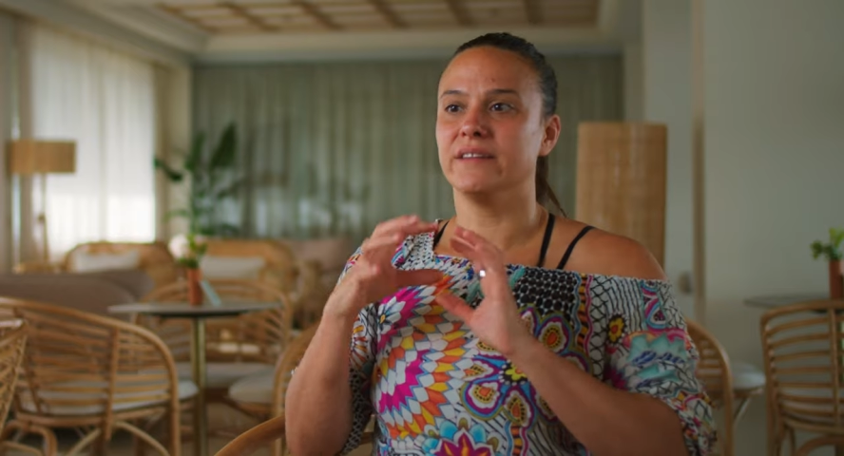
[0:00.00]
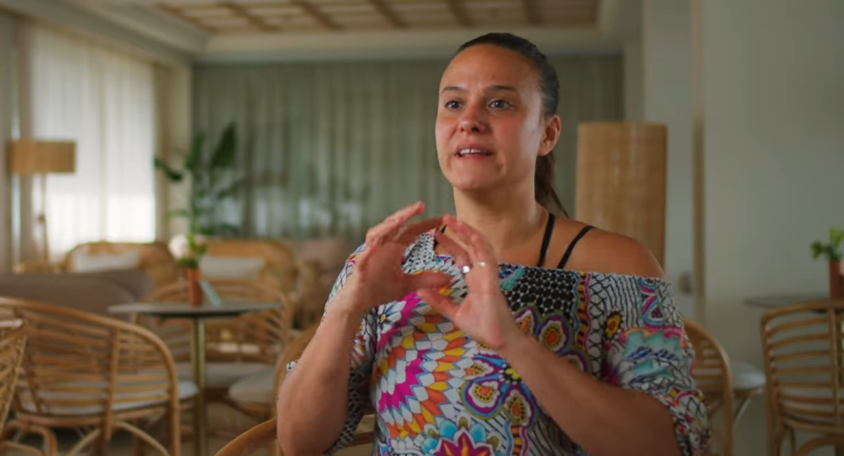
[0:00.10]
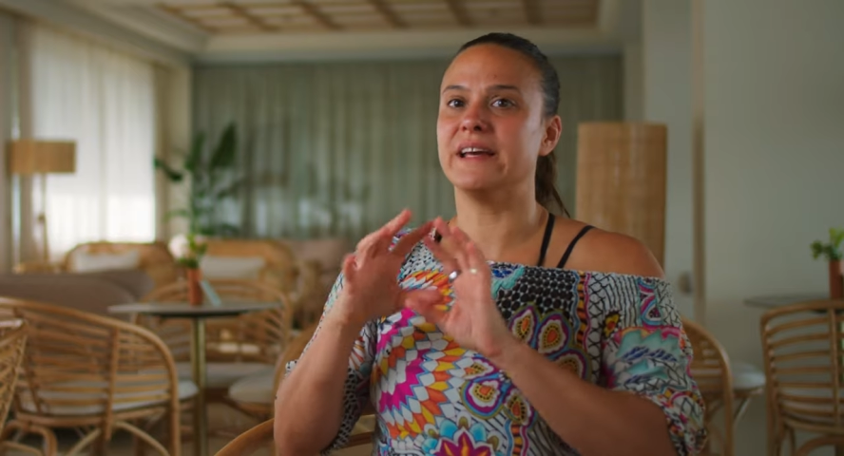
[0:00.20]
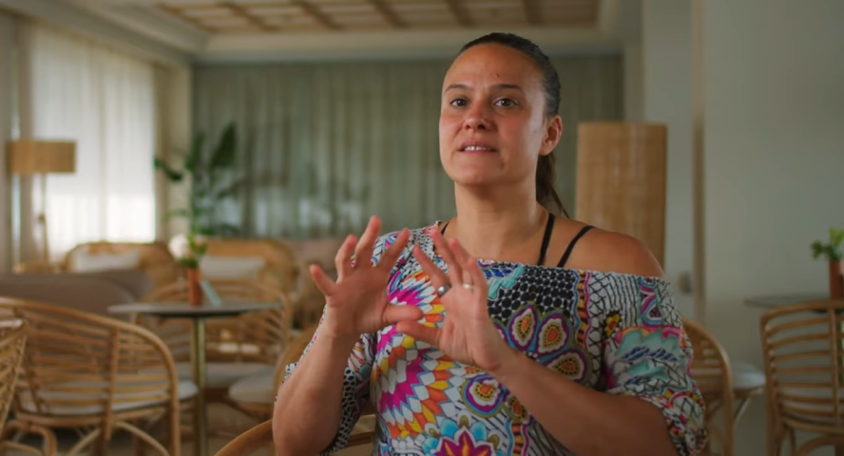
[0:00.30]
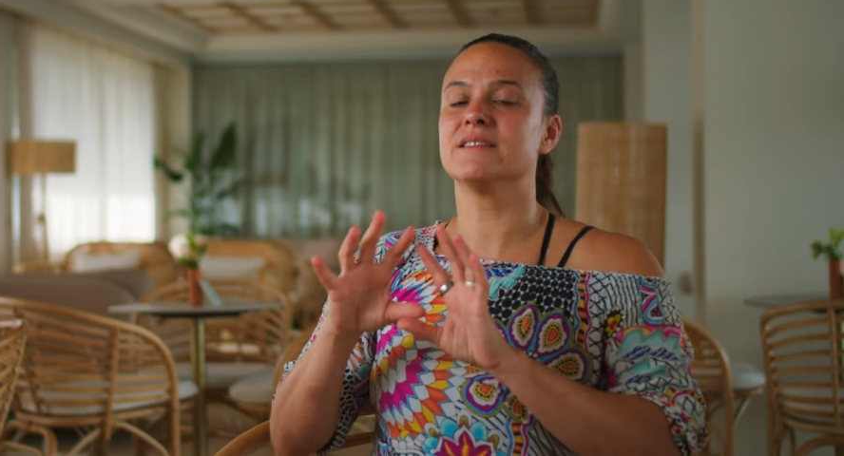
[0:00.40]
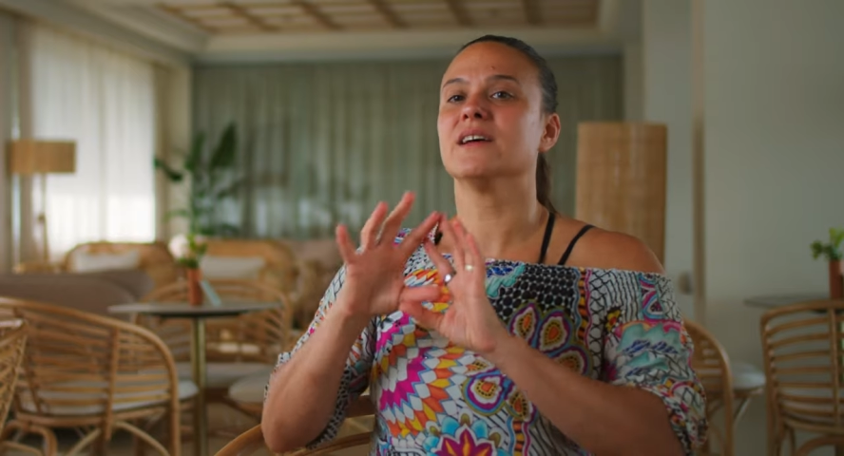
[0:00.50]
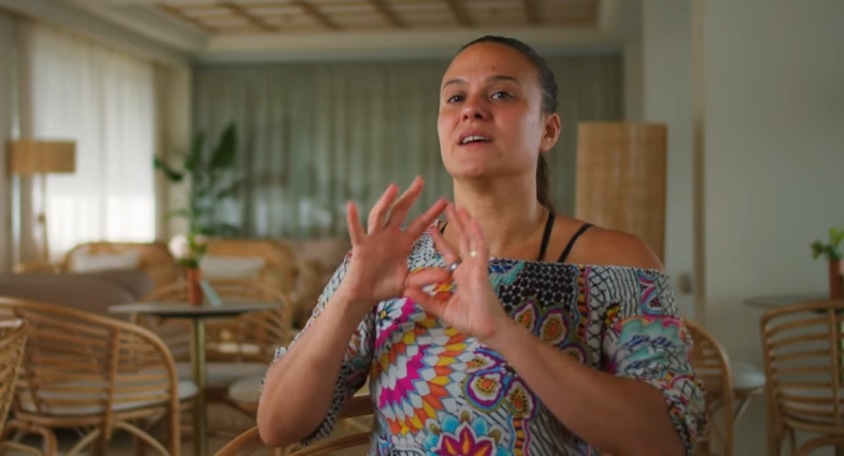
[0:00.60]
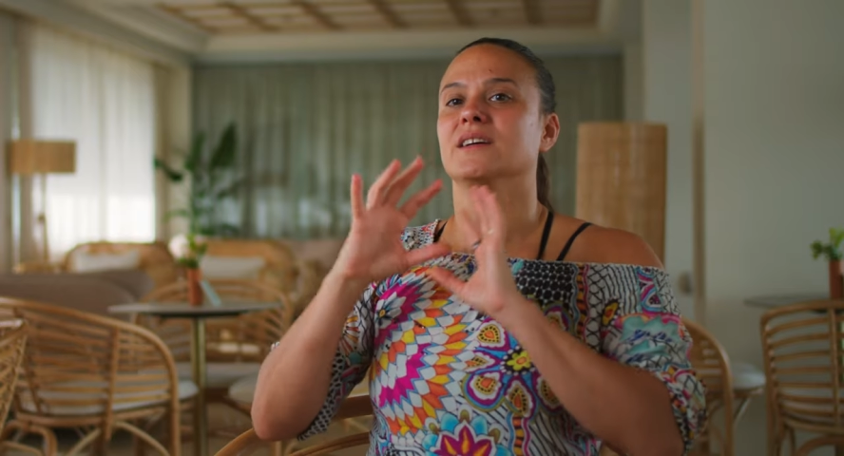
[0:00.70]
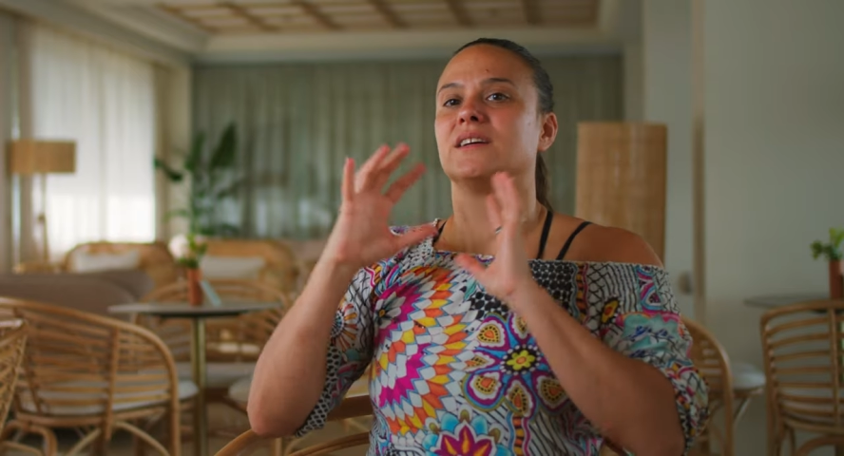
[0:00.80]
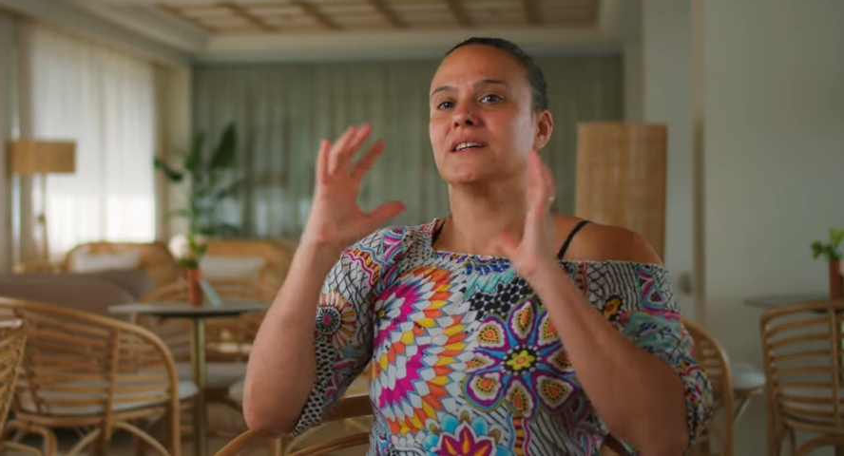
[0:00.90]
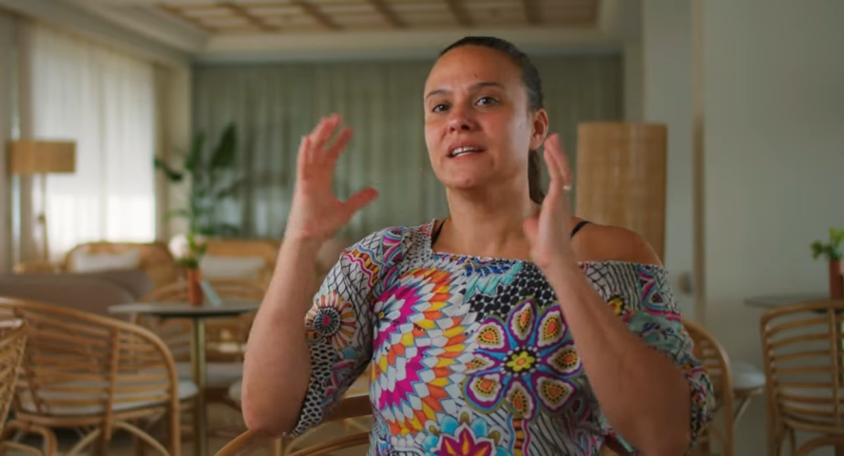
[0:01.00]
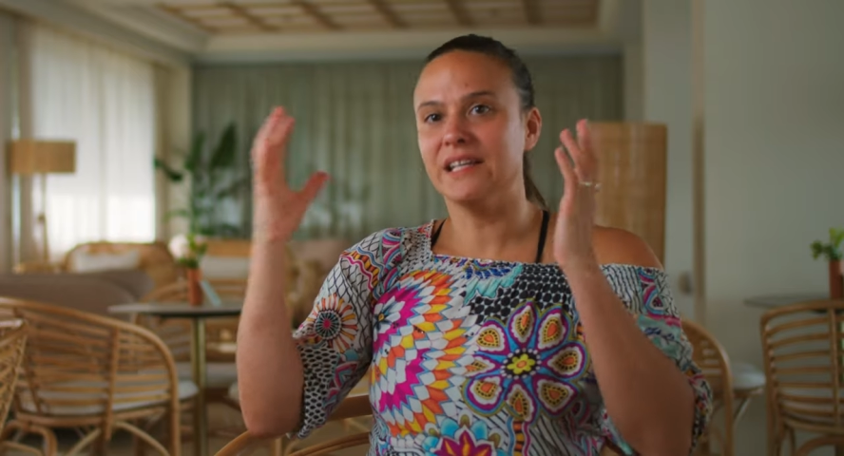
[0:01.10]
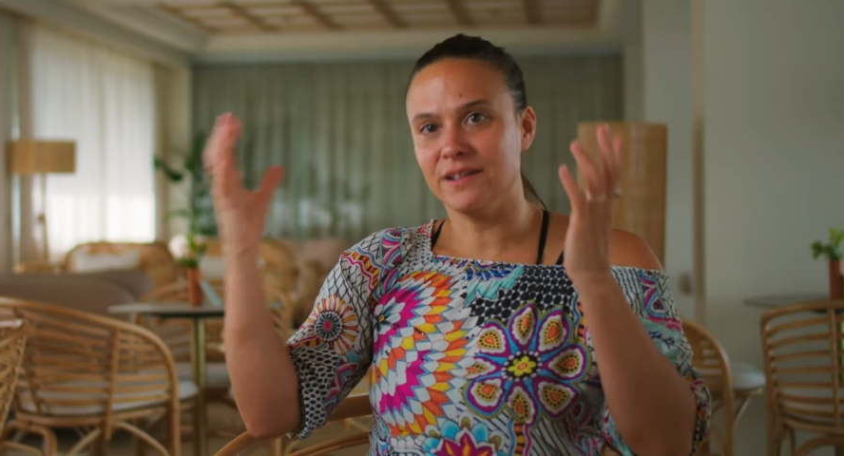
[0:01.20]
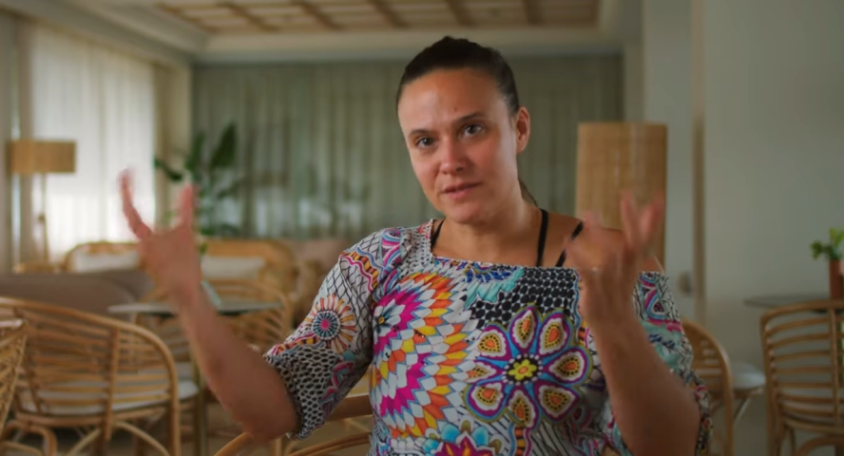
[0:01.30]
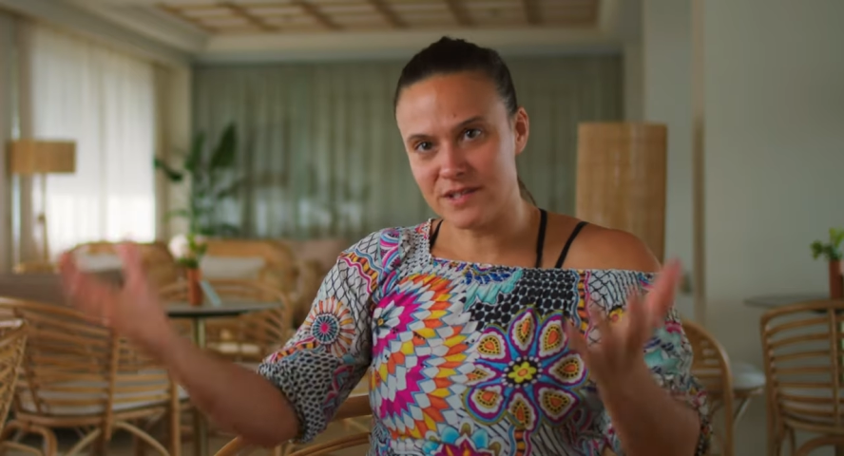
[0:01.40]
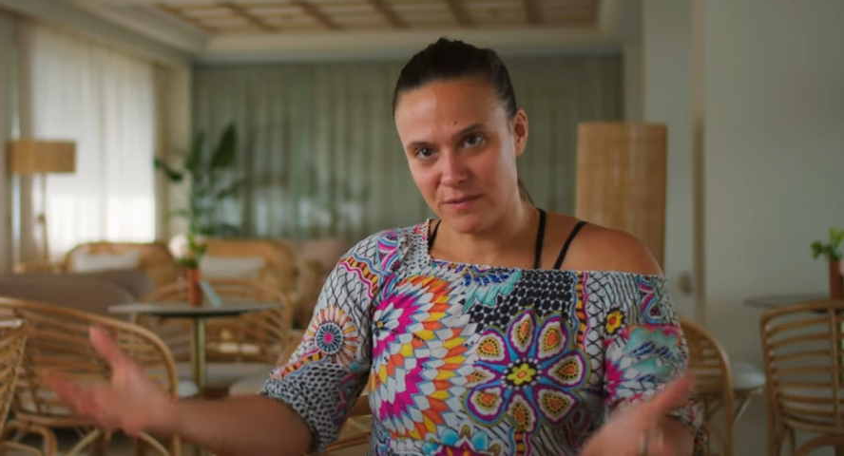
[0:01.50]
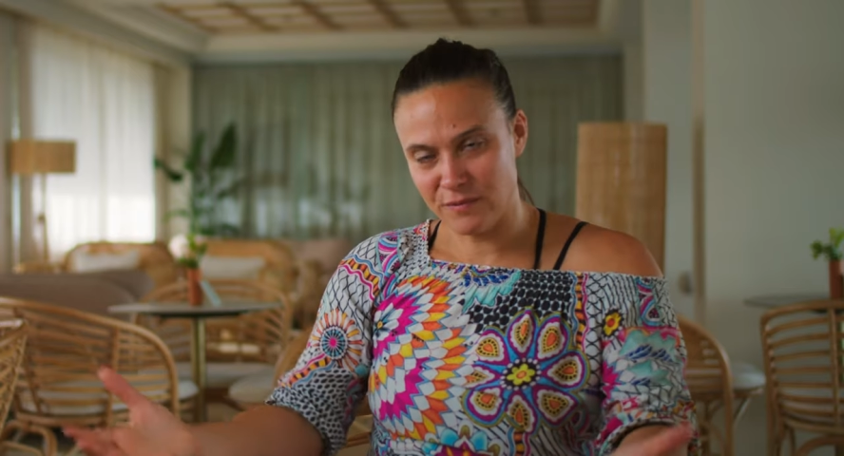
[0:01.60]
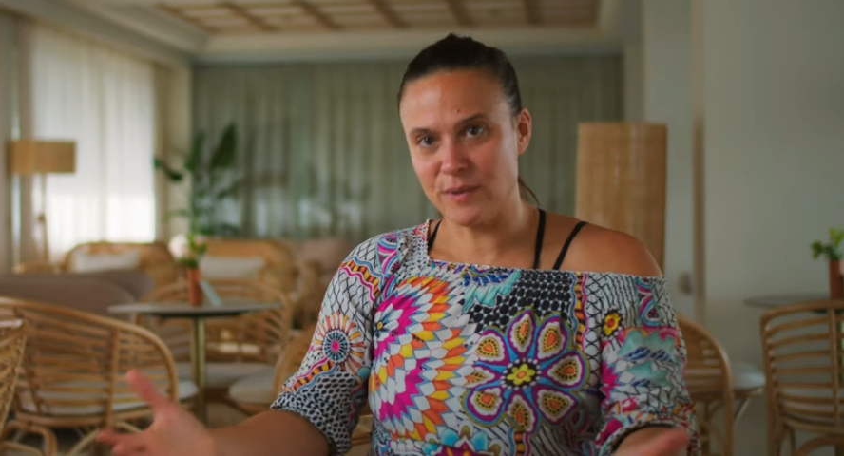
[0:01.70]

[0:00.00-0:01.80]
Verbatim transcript: then gives